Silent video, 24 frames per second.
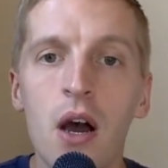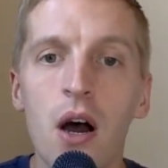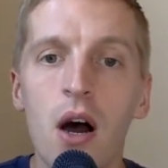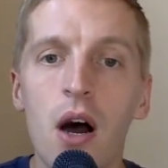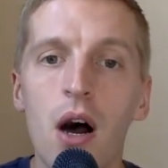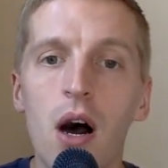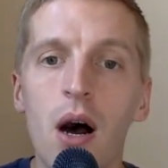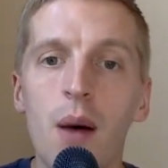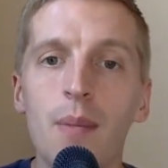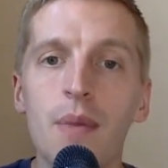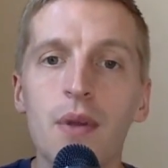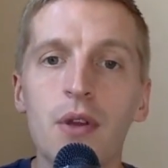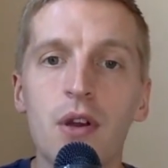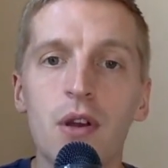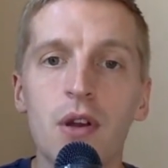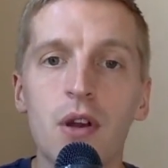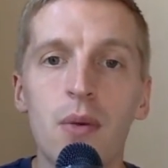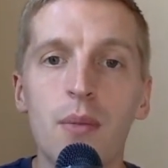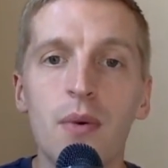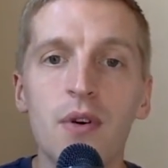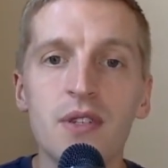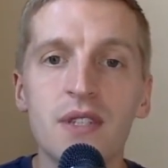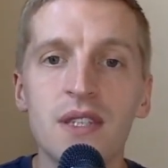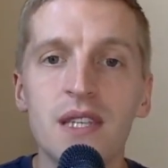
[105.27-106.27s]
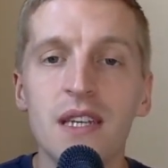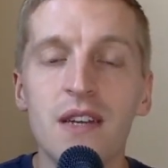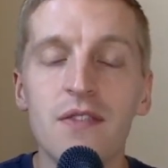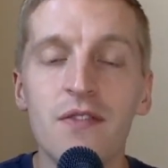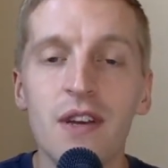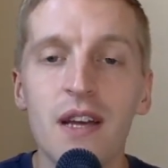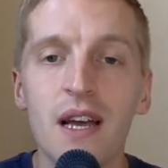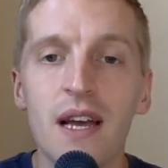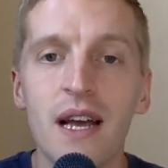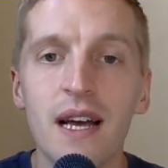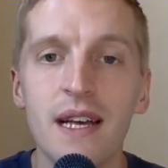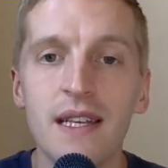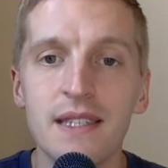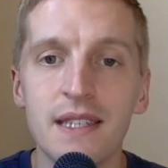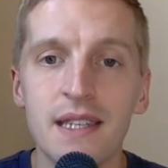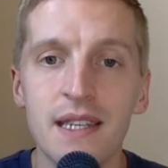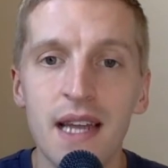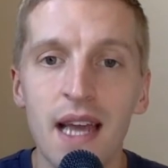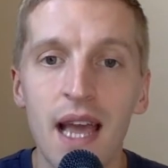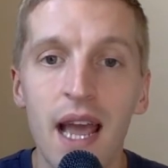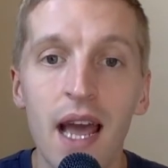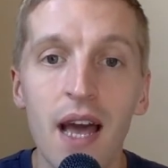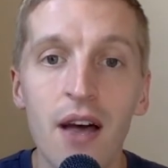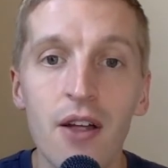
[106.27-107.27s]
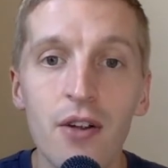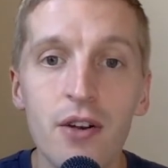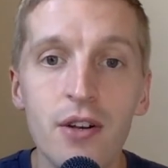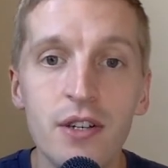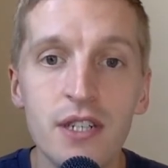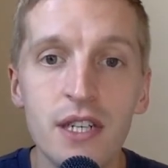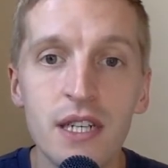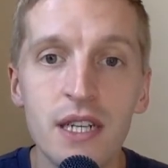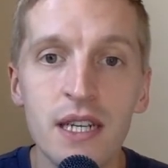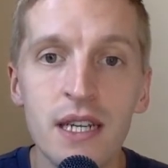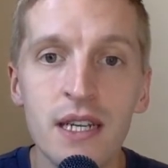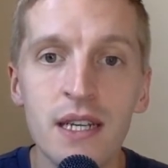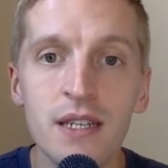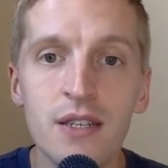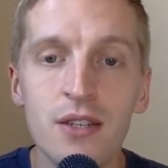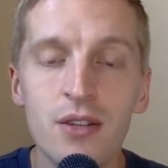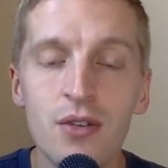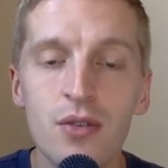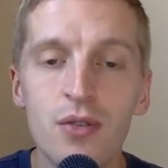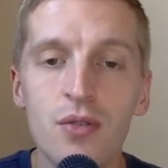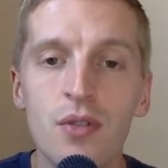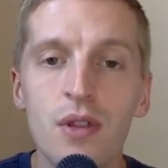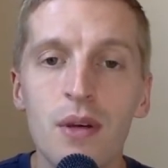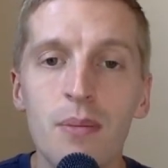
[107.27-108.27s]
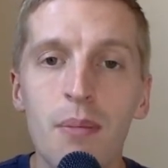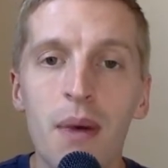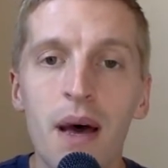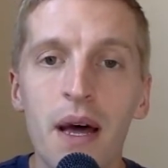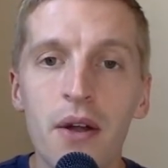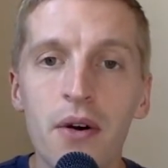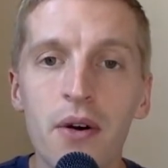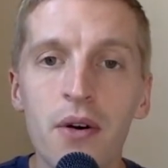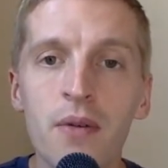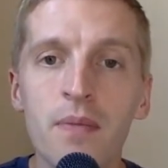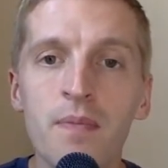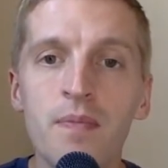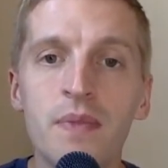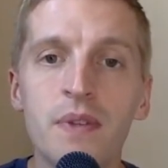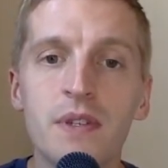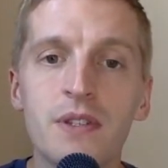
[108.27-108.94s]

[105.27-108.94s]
You can almost think of it as an allergy to the metal.